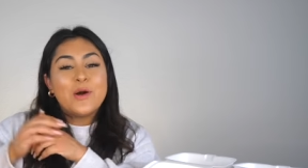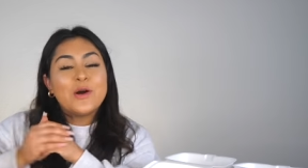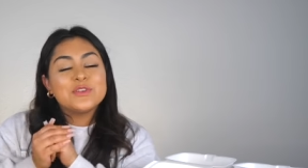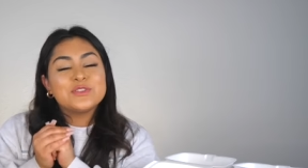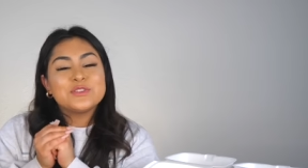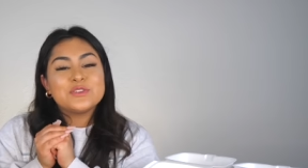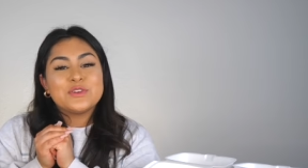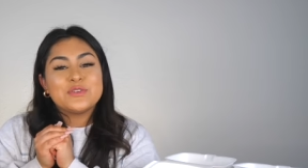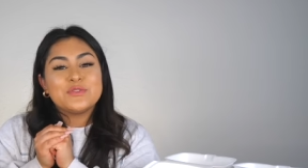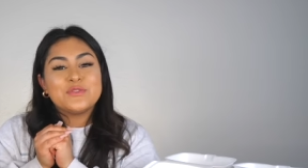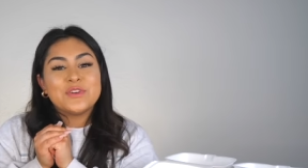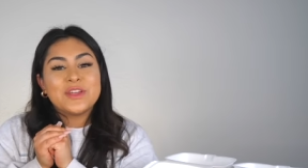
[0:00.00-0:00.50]

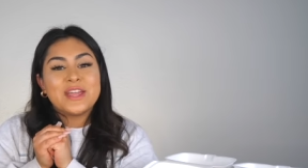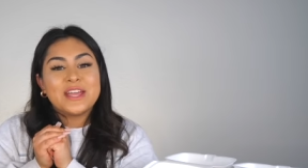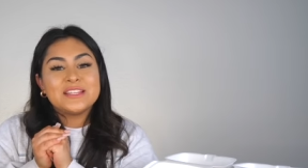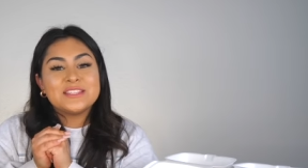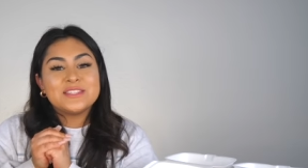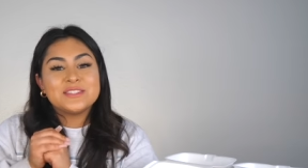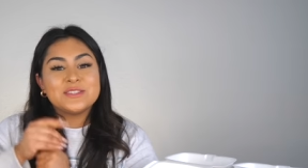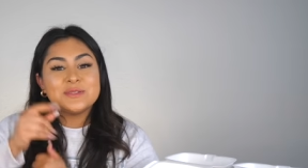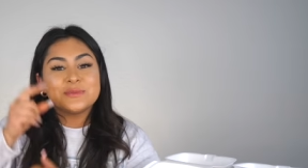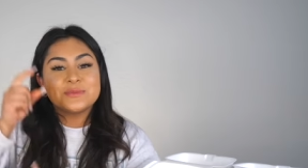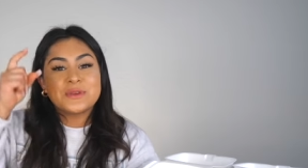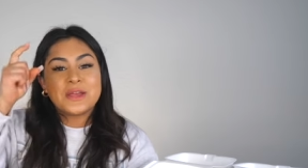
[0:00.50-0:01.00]
Also, don't forget
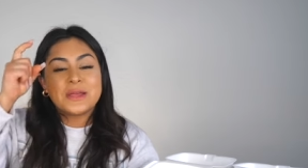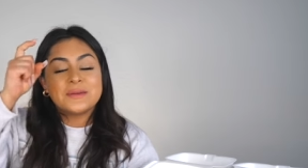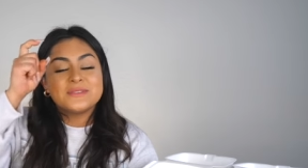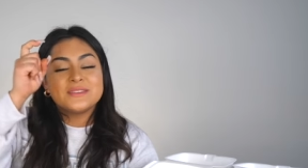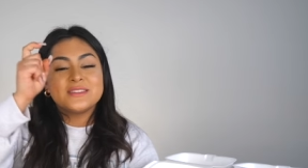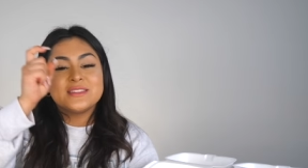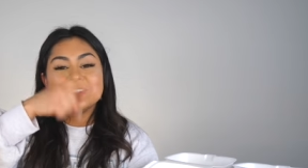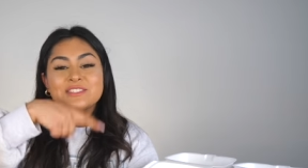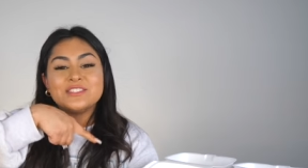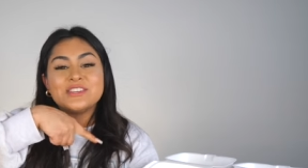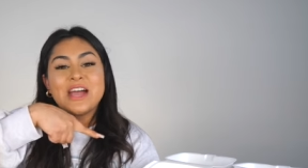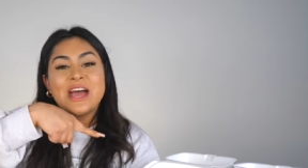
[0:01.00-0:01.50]
to subscribe
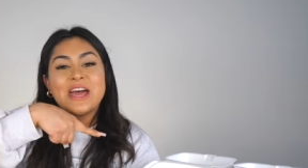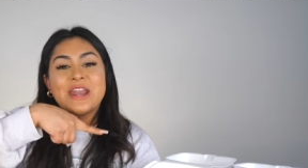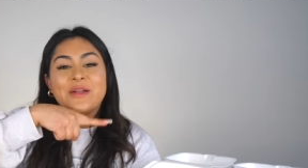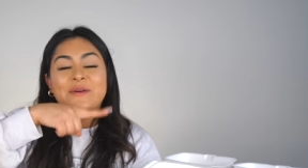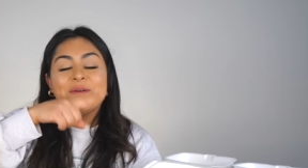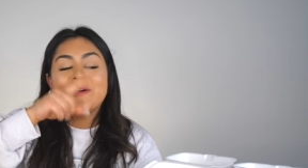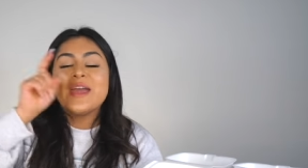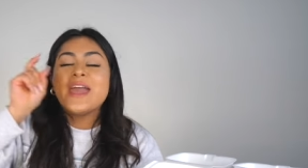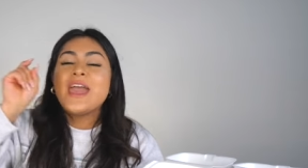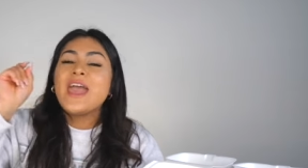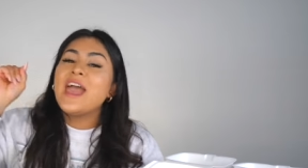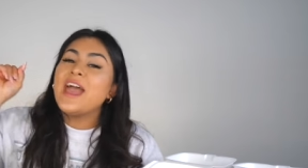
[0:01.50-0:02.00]
to the
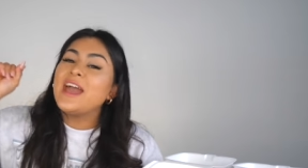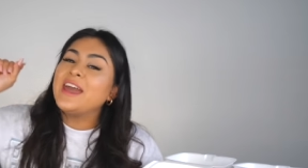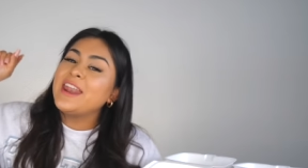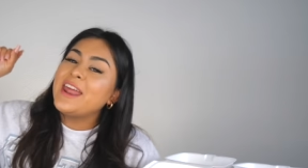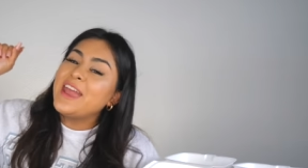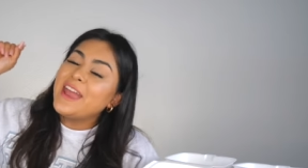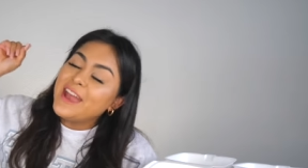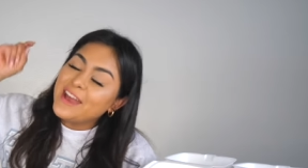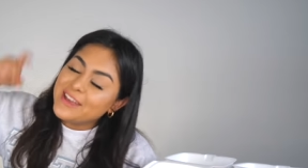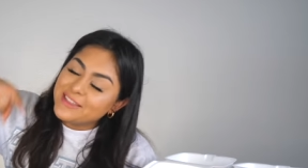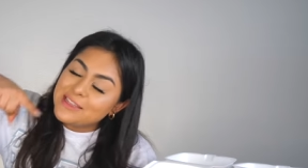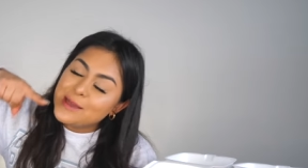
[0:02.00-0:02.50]
channel and
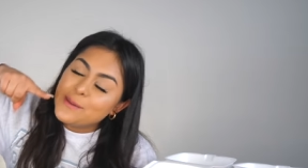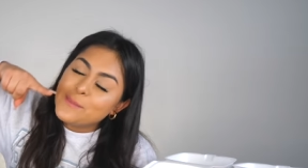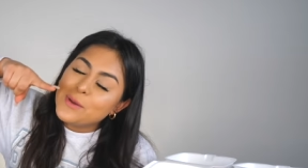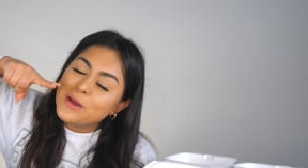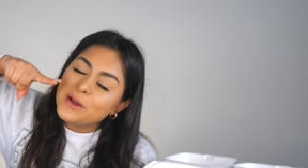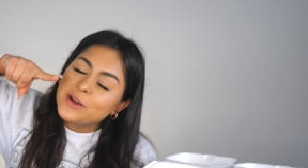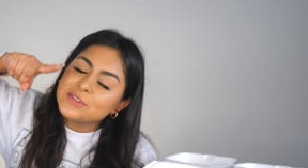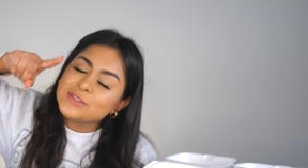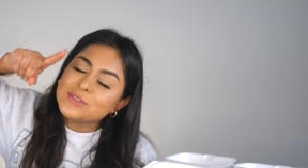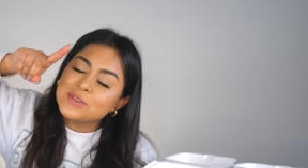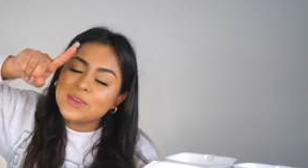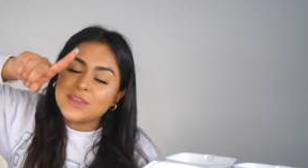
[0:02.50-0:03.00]
hit that
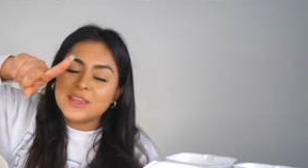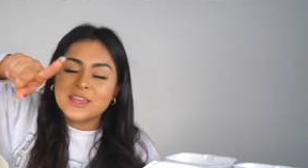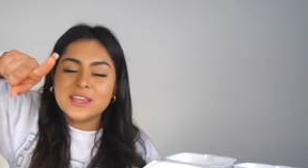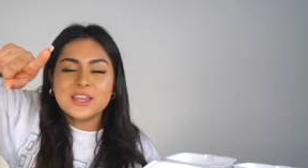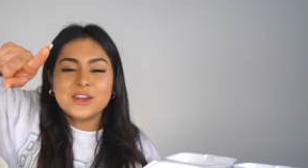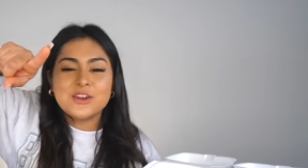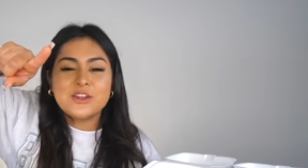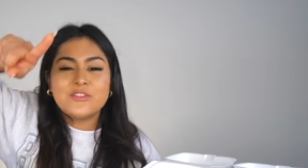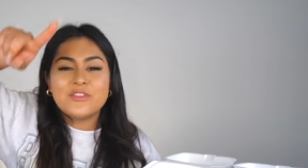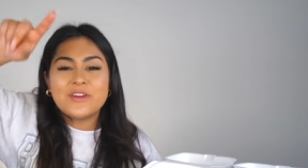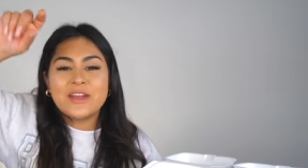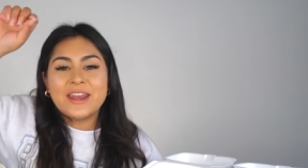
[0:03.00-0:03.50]
bell so you can
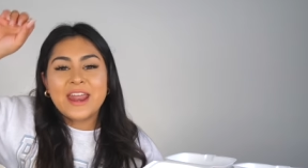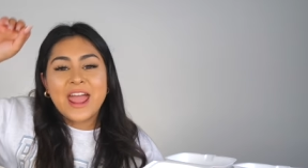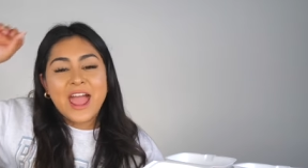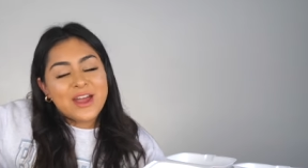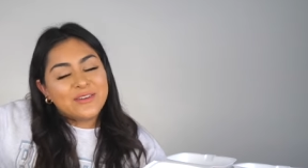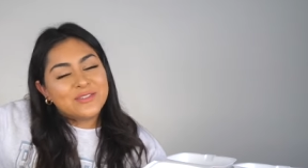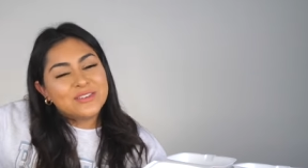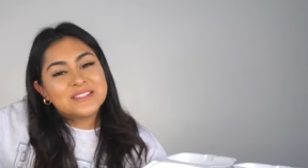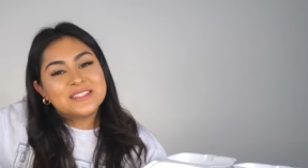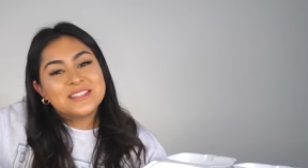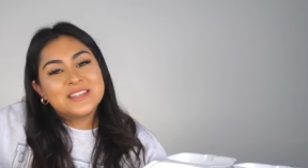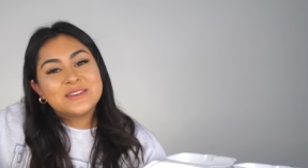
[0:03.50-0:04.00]
get notified
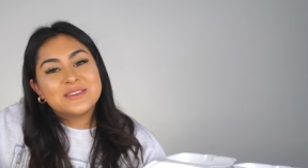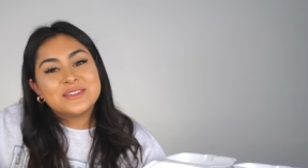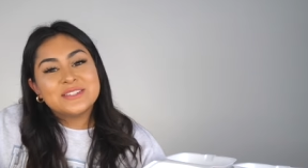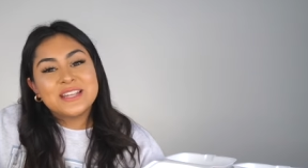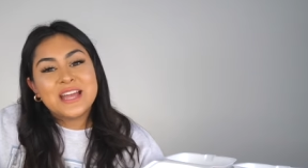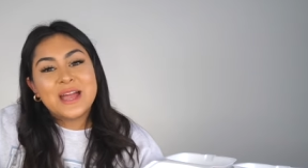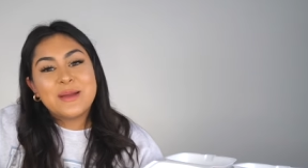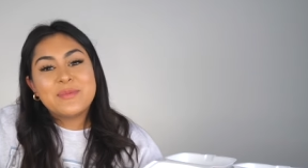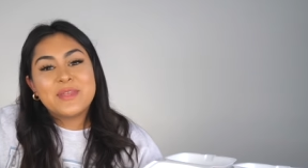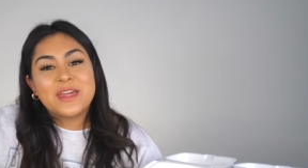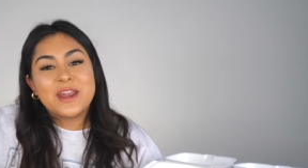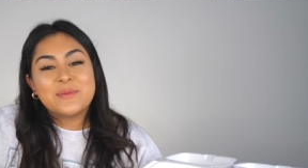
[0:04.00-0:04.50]
every single
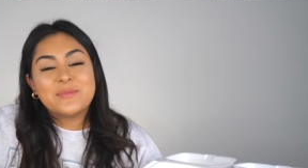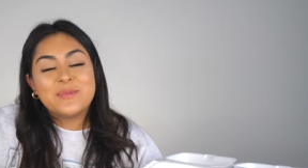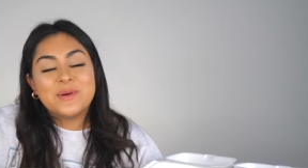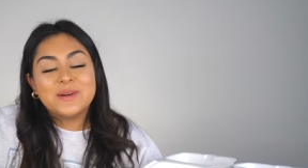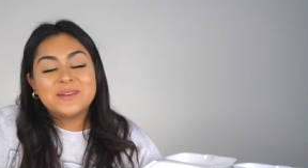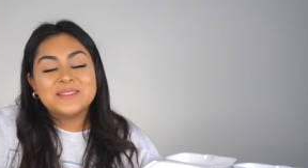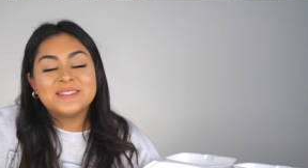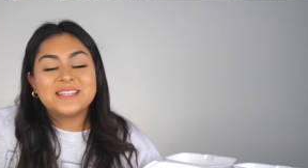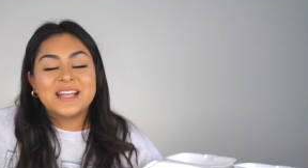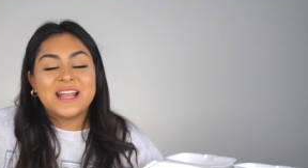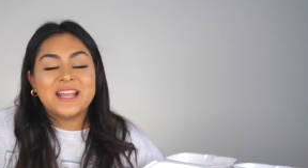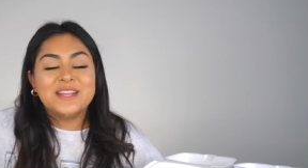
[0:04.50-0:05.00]
time that I
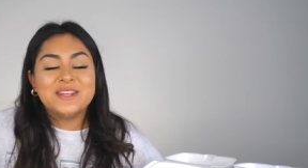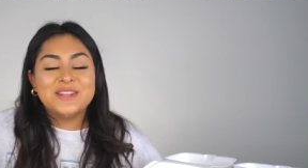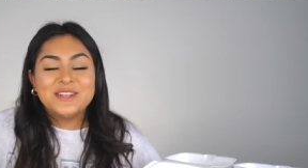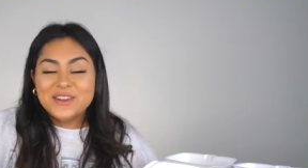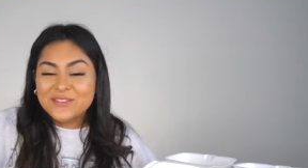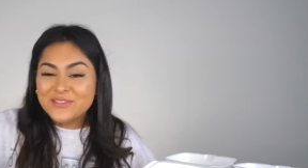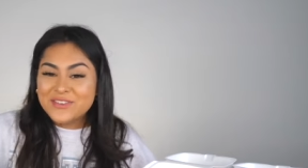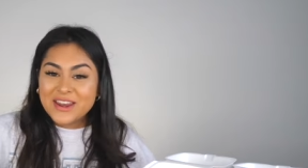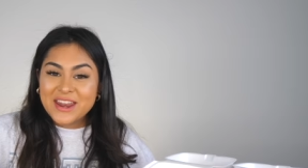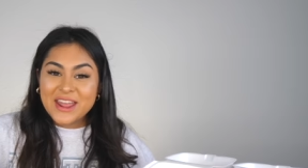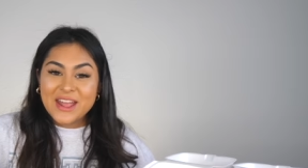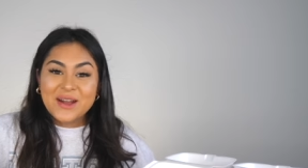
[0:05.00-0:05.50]
post a
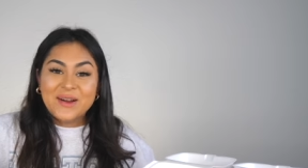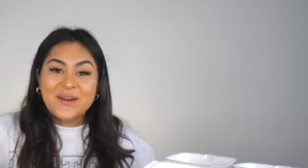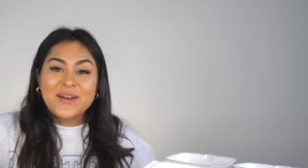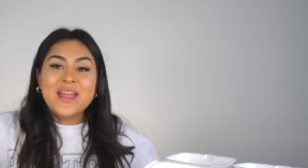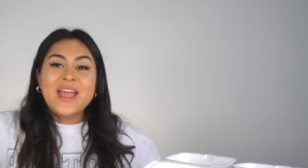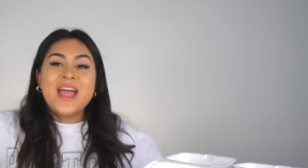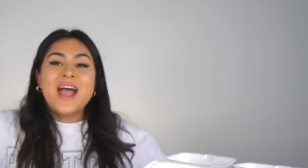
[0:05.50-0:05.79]
new video.